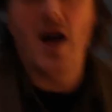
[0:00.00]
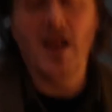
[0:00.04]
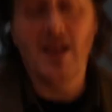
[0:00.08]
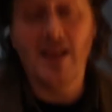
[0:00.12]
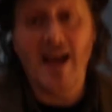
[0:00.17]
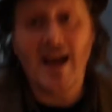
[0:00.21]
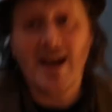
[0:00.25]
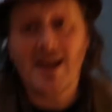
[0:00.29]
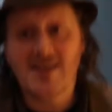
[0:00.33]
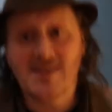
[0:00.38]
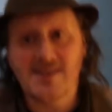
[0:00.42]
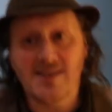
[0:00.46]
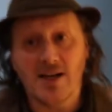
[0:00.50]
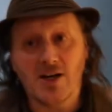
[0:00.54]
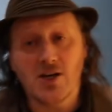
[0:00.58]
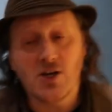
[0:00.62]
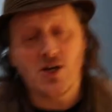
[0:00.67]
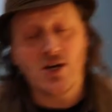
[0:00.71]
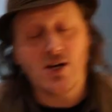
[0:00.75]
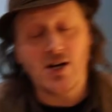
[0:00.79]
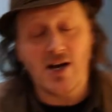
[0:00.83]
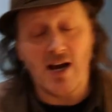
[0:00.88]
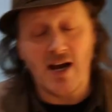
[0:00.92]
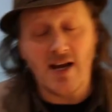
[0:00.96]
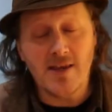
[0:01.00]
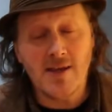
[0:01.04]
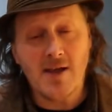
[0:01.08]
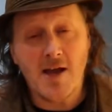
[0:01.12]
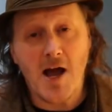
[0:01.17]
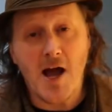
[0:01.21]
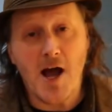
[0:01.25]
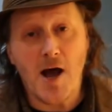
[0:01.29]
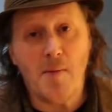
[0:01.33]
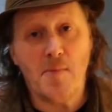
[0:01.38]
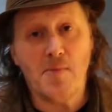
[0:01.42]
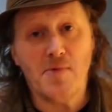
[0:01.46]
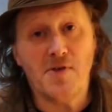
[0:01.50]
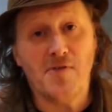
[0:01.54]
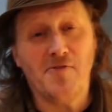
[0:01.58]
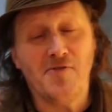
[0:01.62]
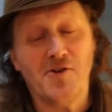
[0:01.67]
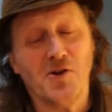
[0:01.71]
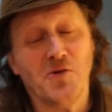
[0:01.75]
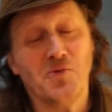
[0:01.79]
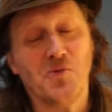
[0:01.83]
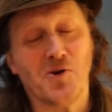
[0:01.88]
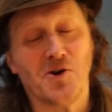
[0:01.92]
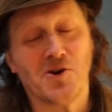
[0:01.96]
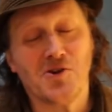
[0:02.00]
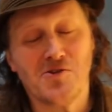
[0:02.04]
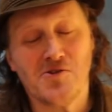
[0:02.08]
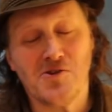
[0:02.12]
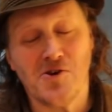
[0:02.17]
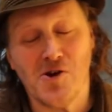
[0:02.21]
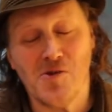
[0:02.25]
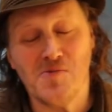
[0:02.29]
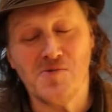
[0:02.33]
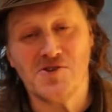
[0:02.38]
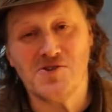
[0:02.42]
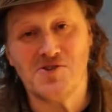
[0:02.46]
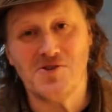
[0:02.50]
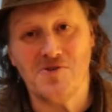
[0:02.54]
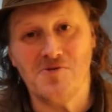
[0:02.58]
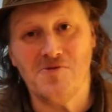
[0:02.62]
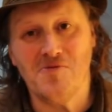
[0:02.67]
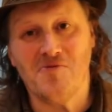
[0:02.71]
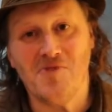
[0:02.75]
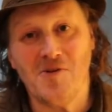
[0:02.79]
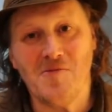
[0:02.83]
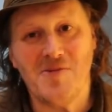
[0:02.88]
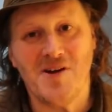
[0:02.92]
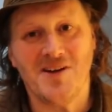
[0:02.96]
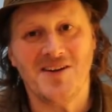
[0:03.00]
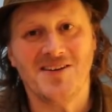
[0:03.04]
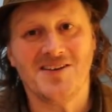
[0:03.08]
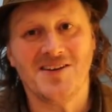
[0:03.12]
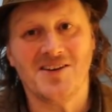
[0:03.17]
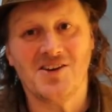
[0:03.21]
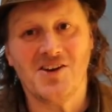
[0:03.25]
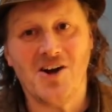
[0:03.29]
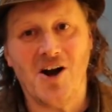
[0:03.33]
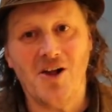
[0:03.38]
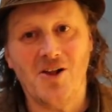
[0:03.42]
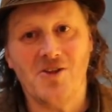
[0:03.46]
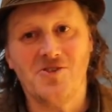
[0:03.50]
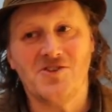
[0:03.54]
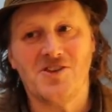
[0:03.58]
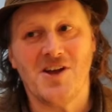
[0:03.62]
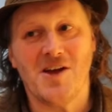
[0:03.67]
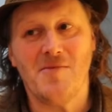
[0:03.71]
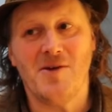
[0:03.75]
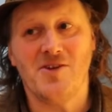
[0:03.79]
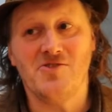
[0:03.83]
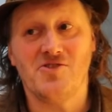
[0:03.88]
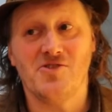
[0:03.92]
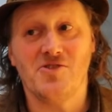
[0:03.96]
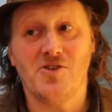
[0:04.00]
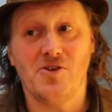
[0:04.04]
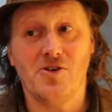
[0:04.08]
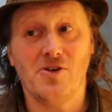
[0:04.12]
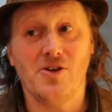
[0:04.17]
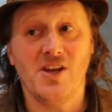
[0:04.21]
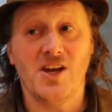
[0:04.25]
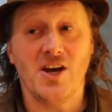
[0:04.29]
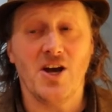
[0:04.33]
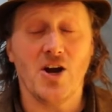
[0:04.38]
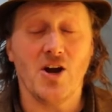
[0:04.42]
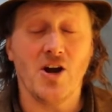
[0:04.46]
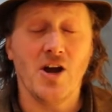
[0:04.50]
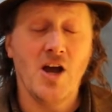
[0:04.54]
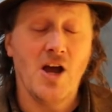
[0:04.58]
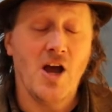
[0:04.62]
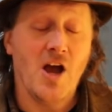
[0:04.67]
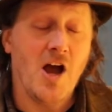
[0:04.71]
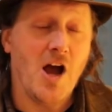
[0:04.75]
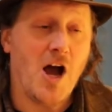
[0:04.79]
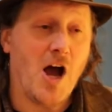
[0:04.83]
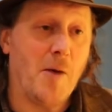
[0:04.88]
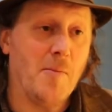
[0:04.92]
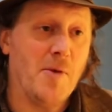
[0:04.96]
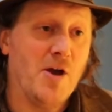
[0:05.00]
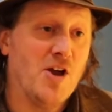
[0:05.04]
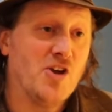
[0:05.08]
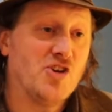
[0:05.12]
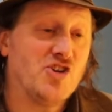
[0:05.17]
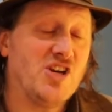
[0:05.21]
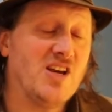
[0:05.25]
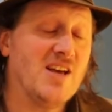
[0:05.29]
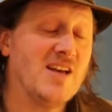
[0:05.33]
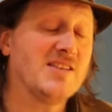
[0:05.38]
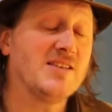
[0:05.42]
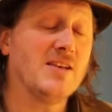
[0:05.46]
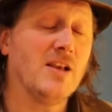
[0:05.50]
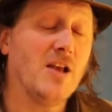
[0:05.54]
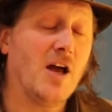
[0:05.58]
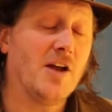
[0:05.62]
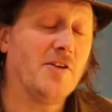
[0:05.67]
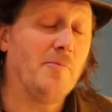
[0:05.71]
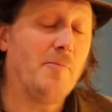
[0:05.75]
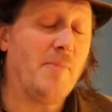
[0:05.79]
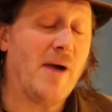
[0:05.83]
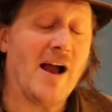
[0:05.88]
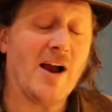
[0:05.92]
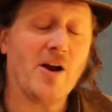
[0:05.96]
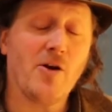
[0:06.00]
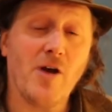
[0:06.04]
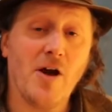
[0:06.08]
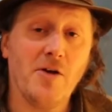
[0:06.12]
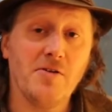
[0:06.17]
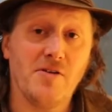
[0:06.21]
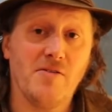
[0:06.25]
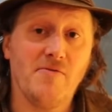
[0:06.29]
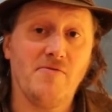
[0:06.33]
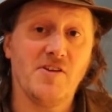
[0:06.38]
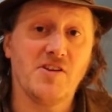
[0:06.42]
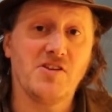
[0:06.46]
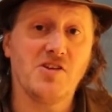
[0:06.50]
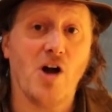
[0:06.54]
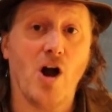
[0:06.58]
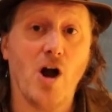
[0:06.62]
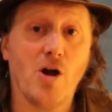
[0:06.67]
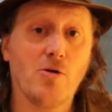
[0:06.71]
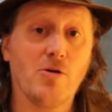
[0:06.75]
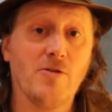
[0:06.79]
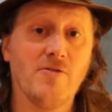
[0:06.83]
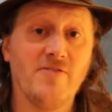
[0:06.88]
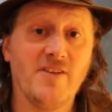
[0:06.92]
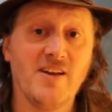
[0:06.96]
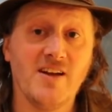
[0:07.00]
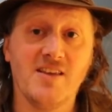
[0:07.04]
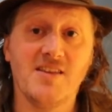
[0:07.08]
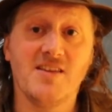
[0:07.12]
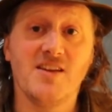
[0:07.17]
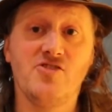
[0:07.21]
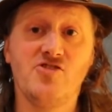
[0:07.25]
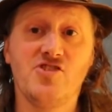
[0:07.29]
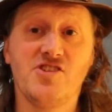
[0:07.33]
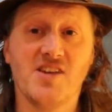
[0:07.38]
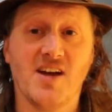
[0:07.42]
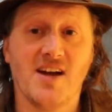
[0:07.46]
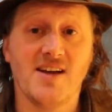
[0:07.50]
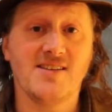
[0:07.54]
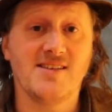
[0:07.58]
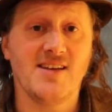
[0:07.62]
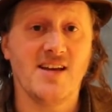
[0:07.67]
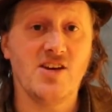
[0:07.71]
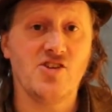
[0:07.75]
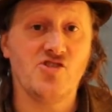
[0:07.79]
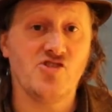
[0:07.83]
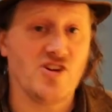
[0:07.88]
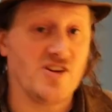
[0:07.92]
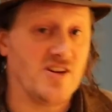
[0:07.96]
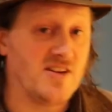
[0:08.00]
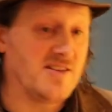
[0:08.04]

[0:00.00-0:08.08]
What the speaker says: Alexa Curran, the fieldwork term student from Bennington College that I mentioned earlier, she has a lot of background in photography and digitization.